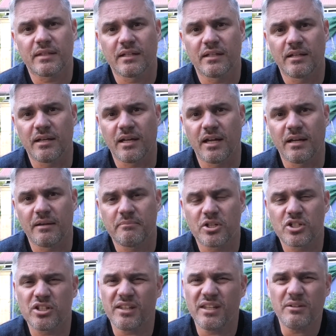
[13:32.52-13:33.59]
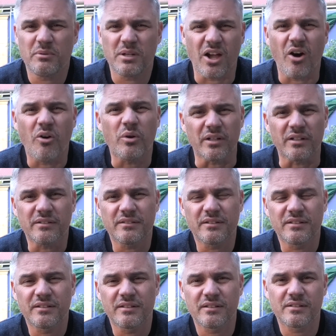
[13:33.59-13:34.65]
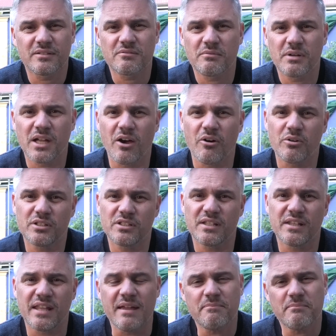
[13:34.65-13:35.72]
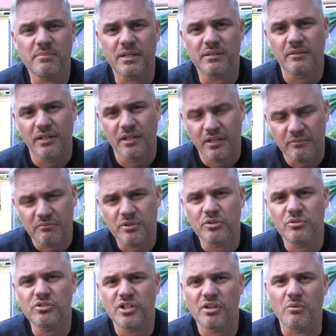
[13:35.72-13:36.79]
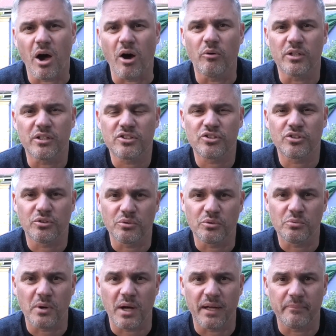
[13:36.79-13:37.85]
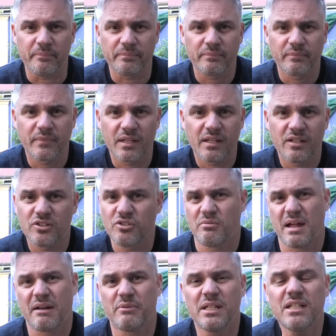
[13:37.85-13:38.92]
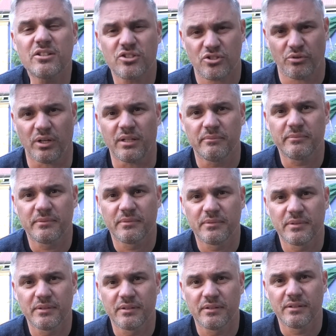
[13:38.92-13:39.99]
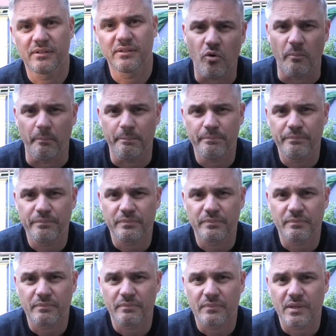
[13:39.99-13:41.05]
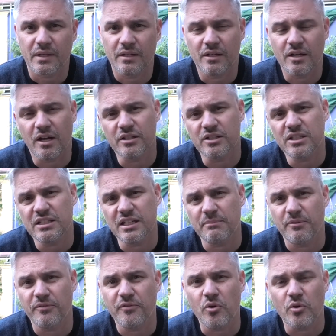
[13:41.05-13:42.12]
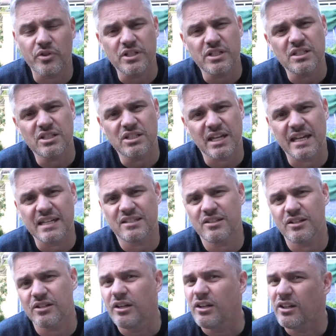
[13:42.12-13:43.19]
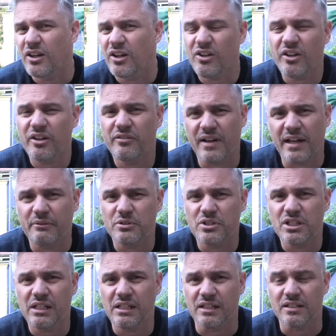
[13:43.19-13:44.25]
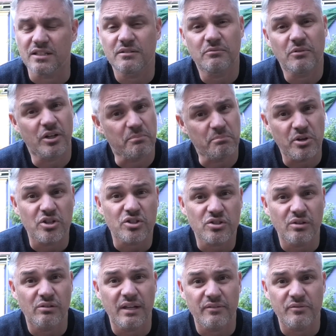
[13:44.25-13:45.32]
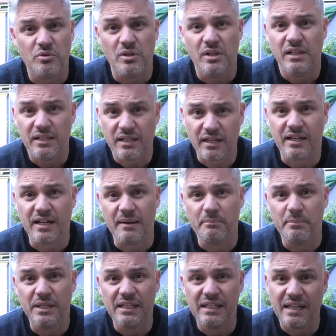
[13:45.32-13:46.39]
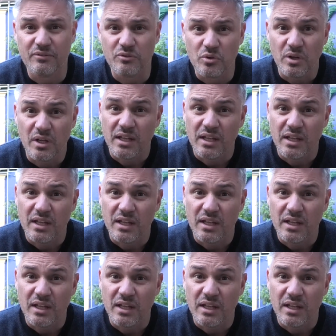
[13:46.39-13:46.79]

Because I think we owe it. We owe it to them, but we also owe it to our industry. You know, as I said before, this has tested a lot of our resilience on a personal level, a company level,